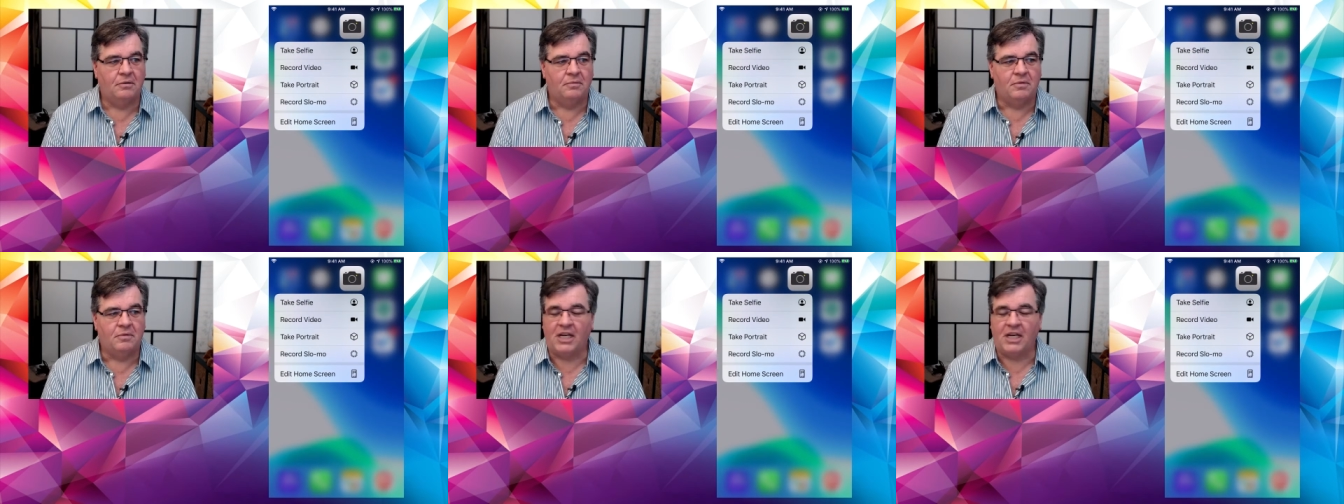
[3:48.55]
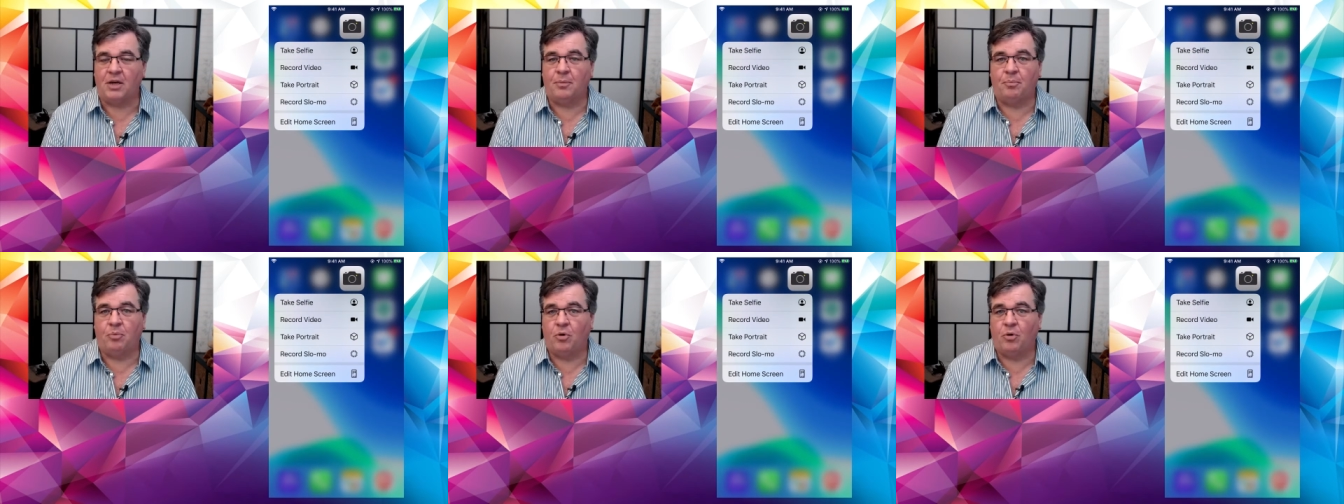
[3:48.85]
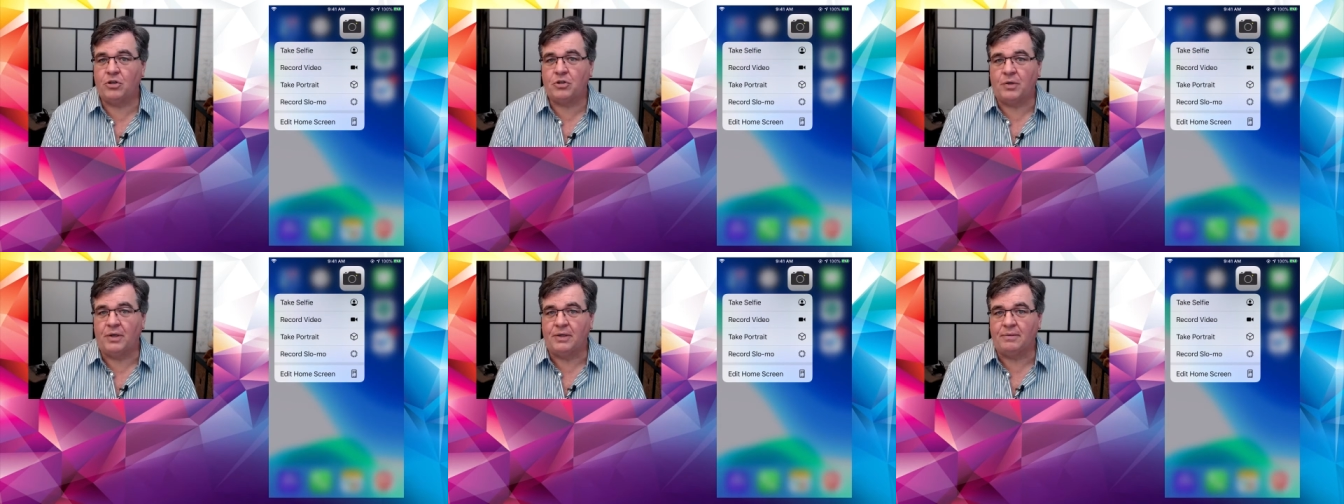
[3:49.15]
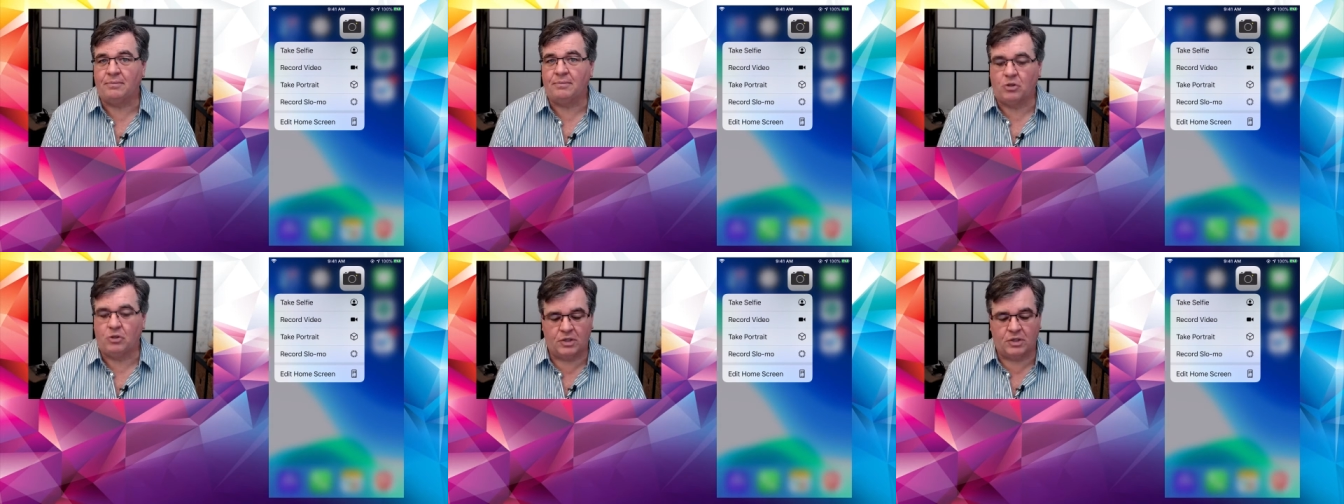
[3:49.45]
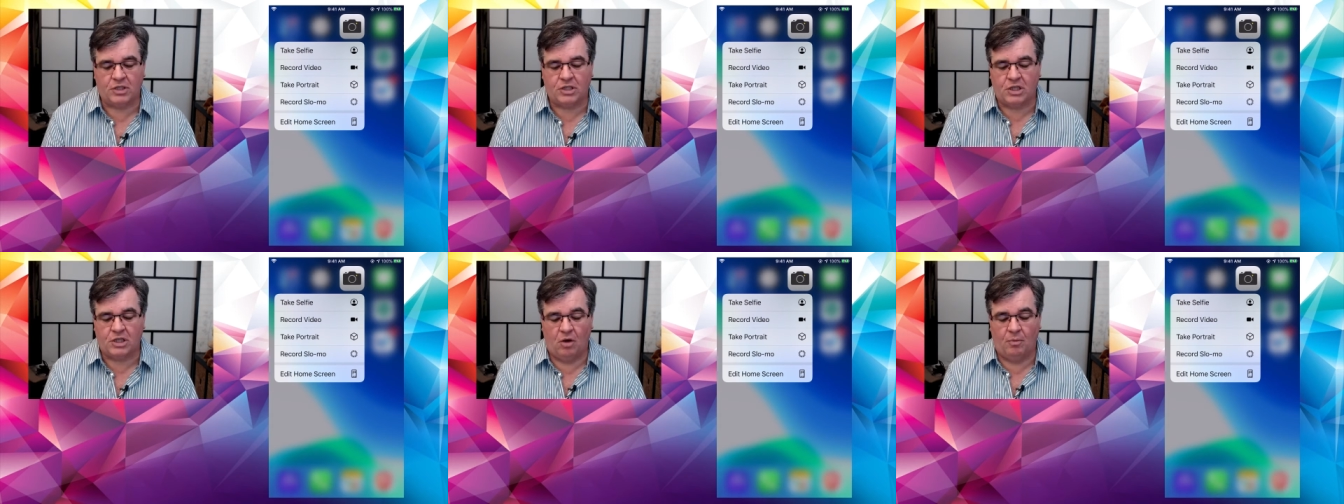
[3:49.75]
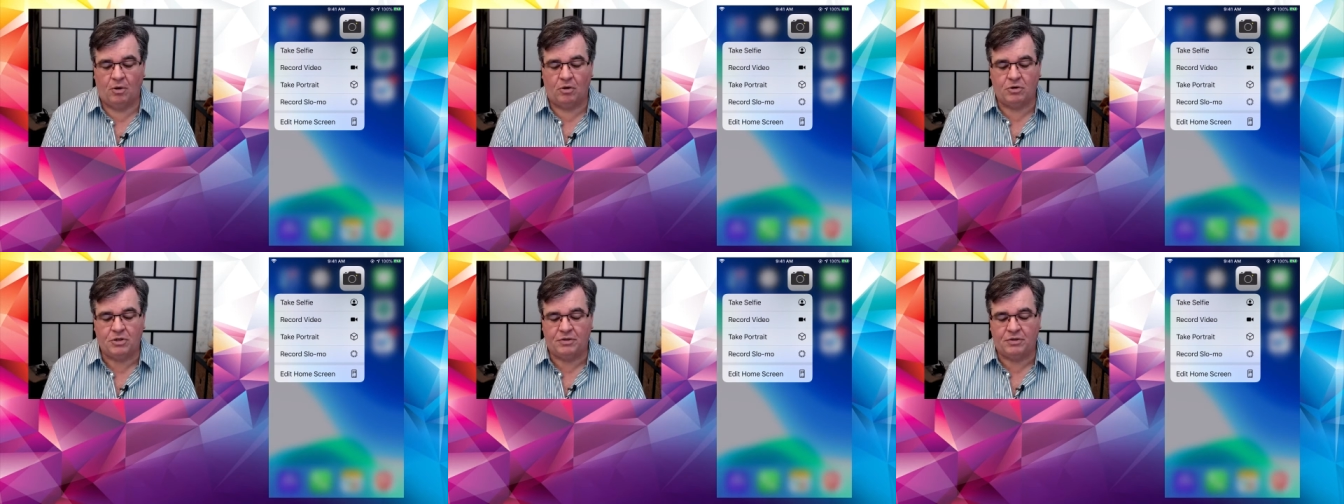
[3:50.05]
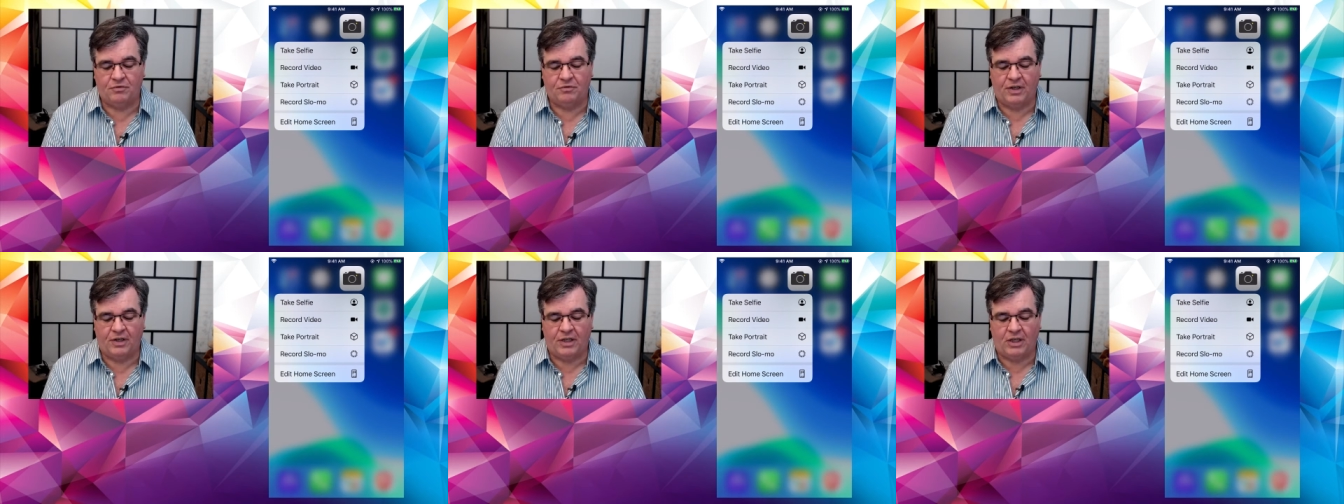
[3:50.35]
take a portrait, do a slow
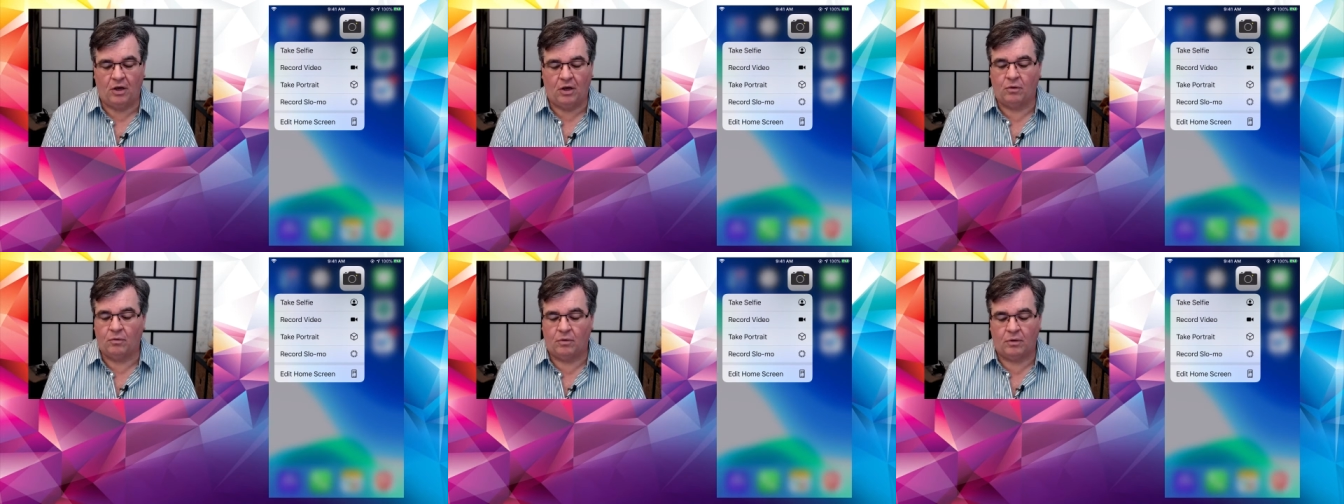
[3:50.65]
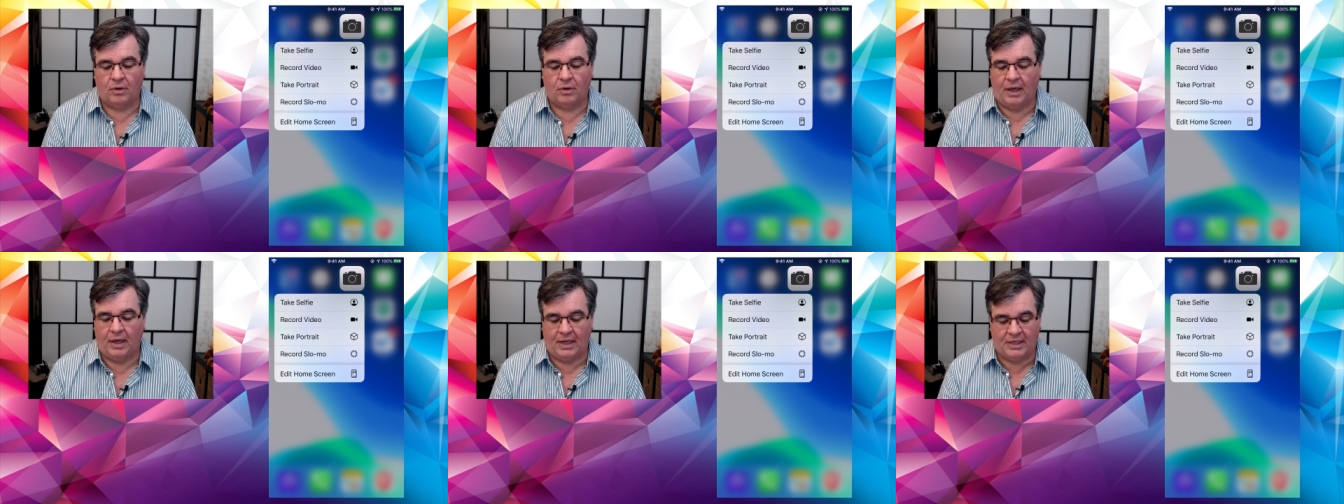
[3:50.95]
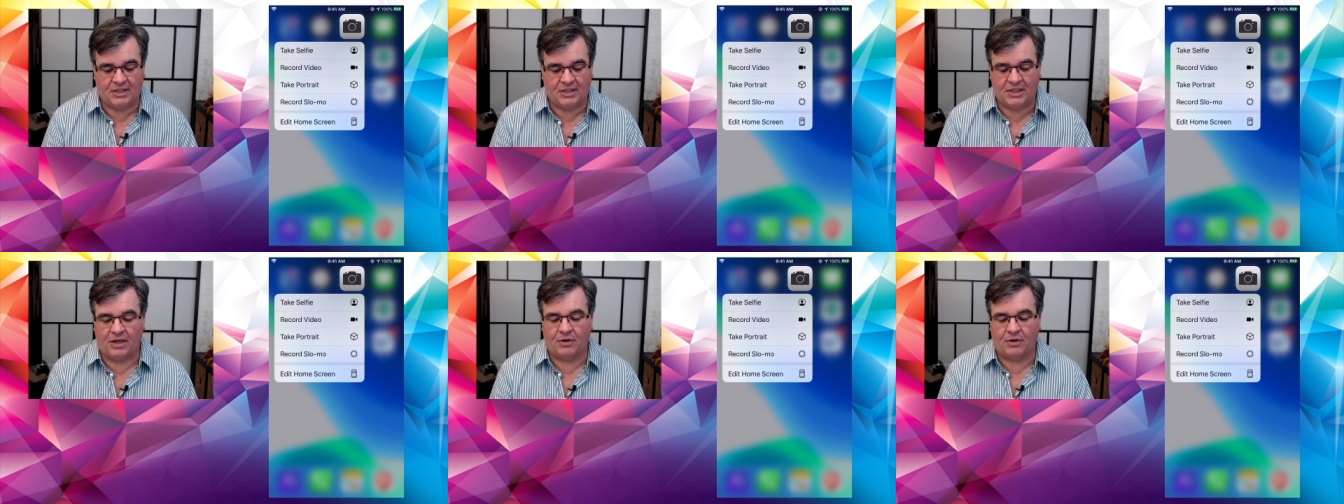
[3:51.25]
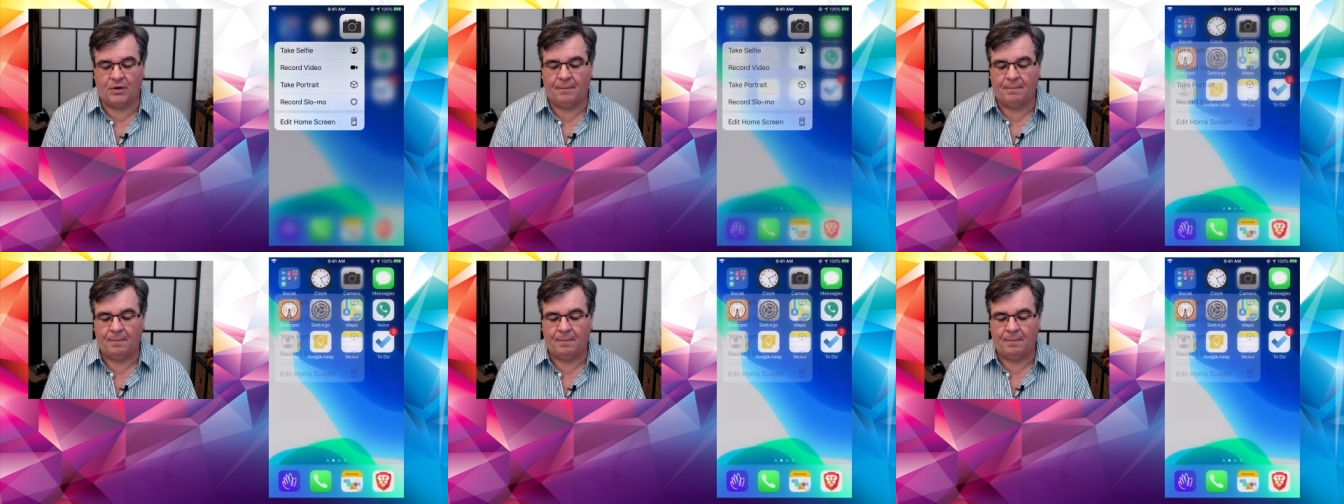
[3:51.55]
motion video, etc.